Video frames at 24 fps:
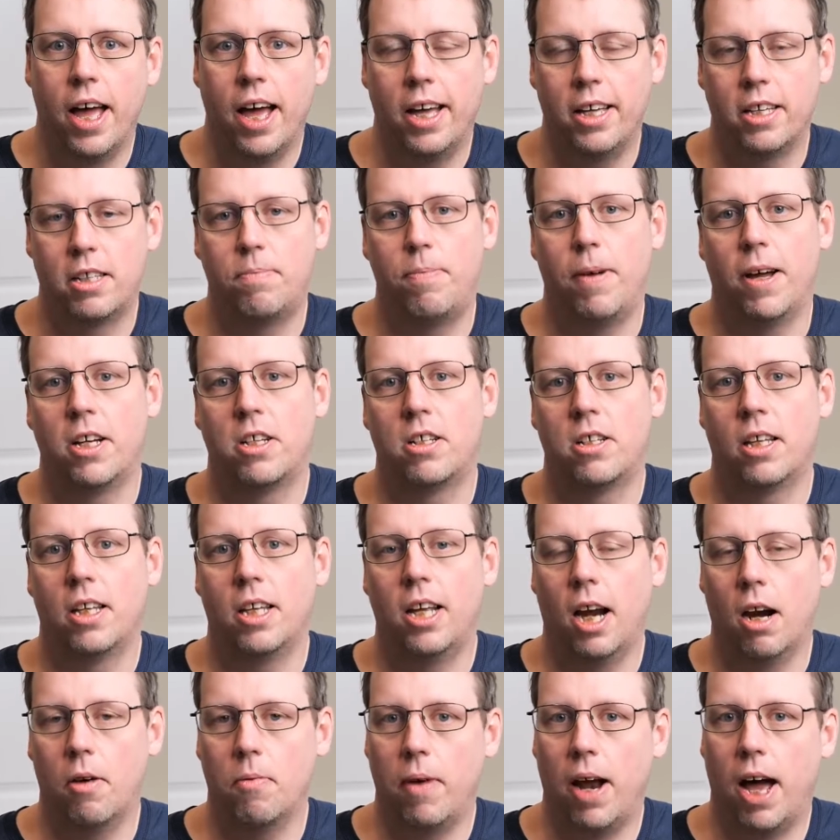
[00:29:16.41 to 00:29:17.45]

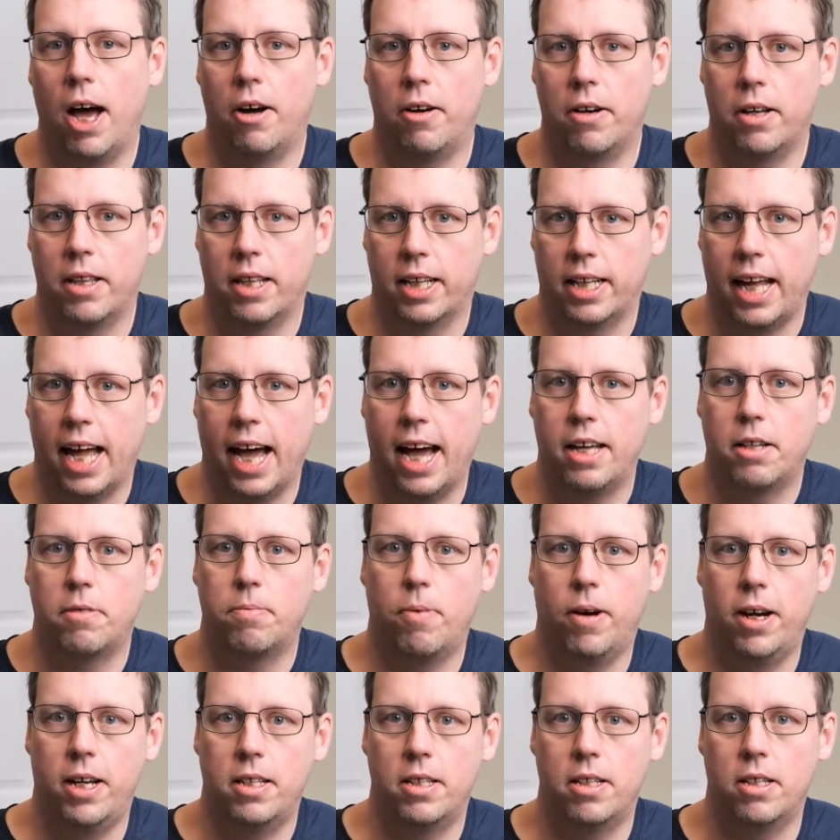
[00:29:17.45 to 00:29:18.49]
especially around the gas
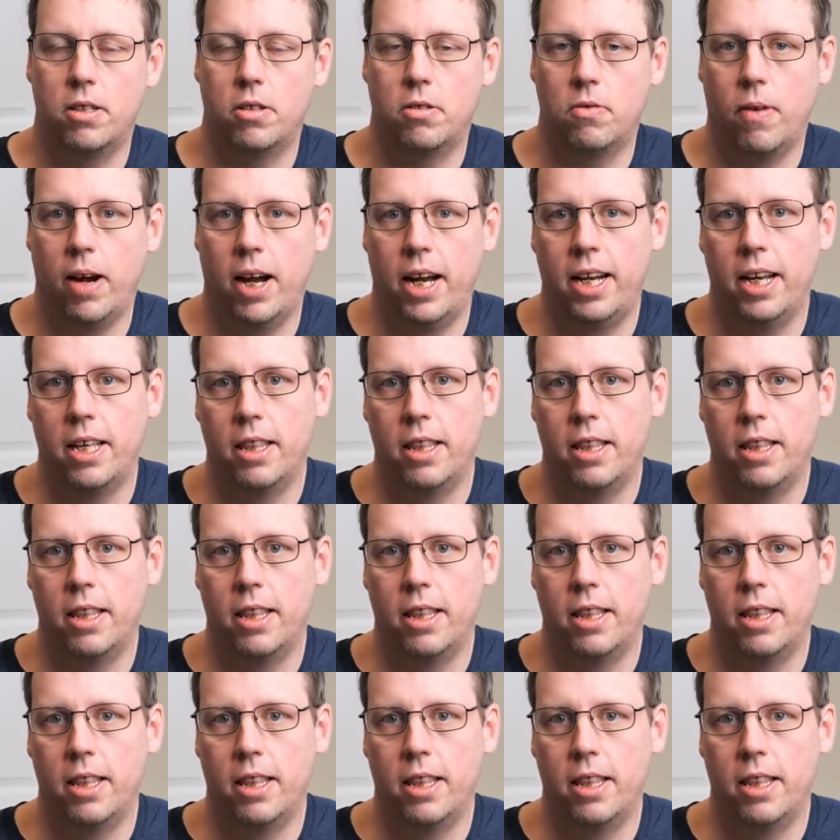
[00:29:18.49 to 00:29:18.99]
prices, right?